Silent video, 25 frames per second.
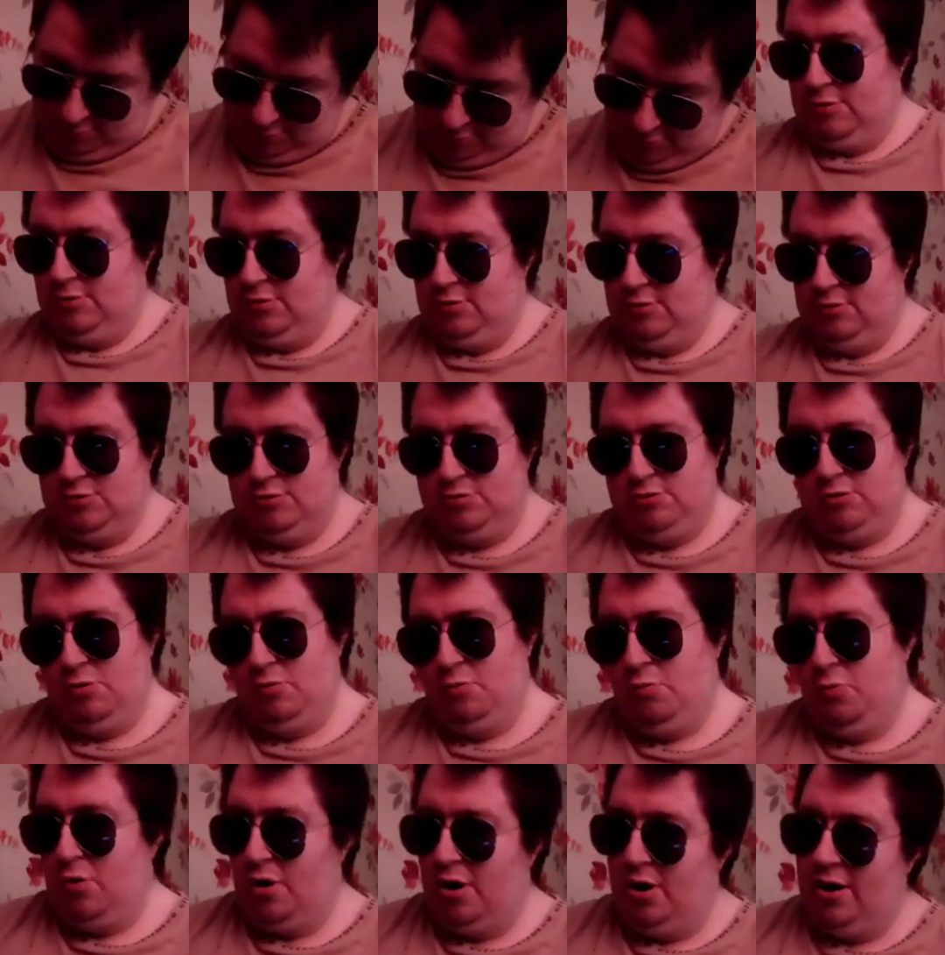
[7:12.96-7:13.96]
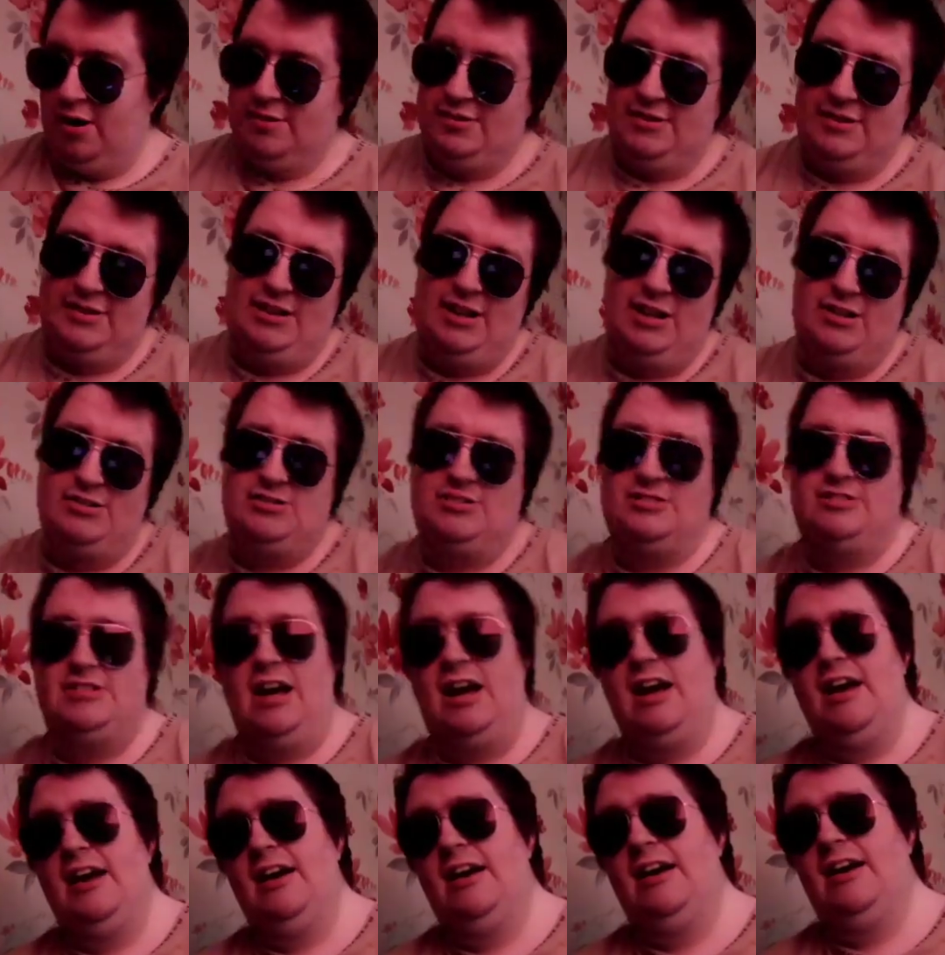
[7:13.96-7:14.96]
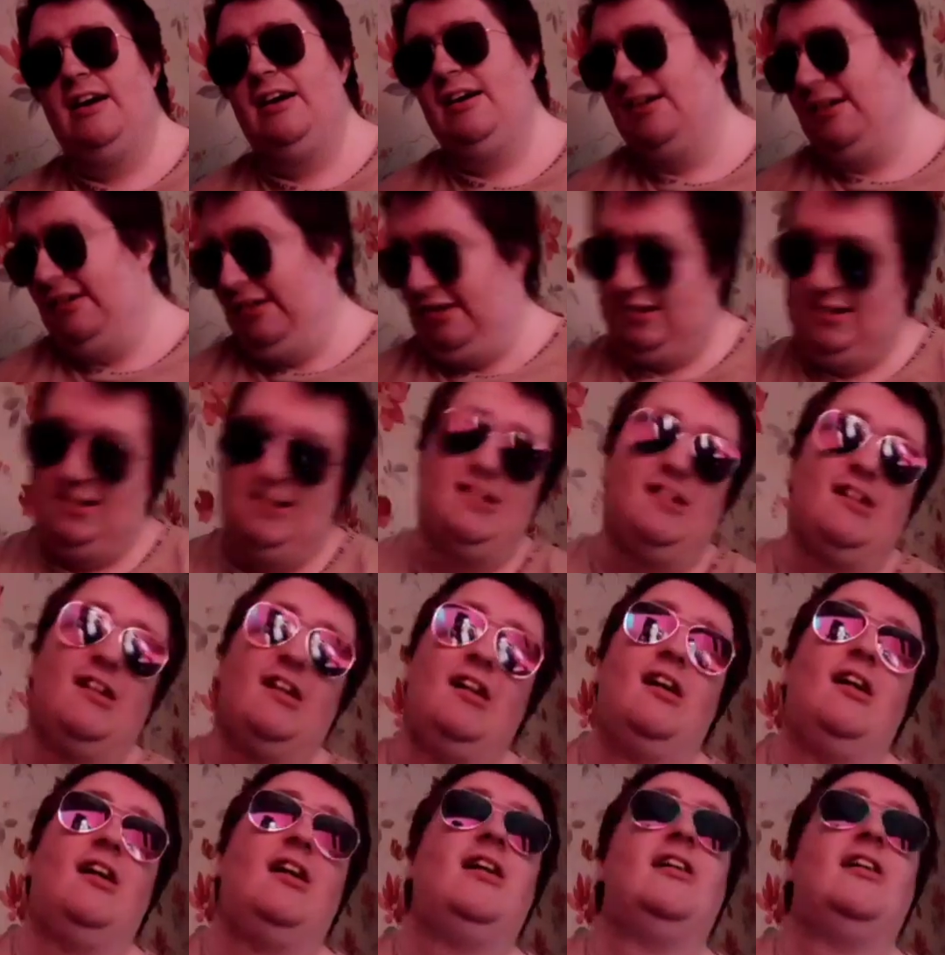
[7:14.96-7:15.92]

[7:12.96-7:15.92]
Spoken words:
I mean, look at James, he's singing